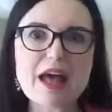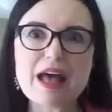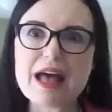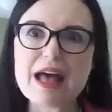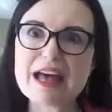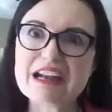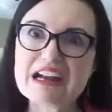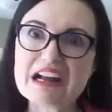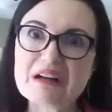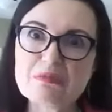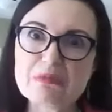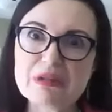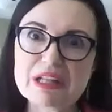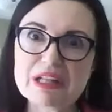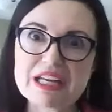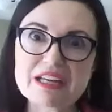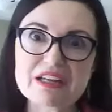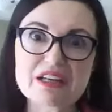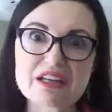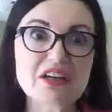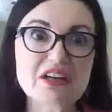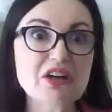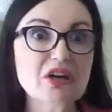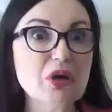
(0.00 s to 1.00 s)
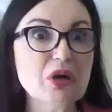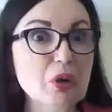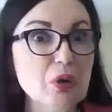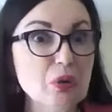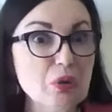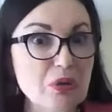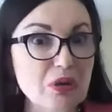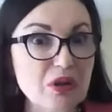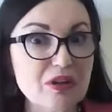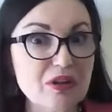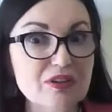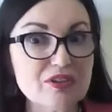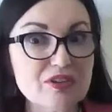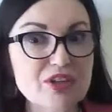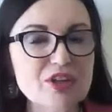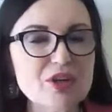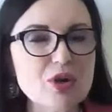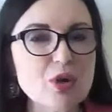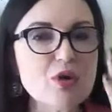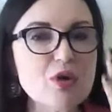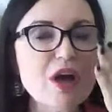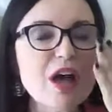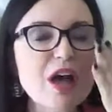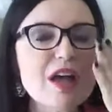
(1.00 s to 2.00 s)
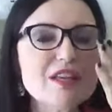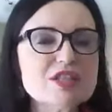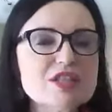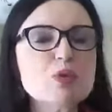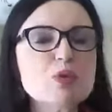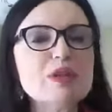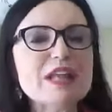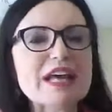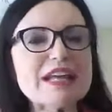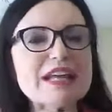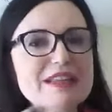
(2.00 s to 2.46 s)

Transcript: And I'm like, cool, So like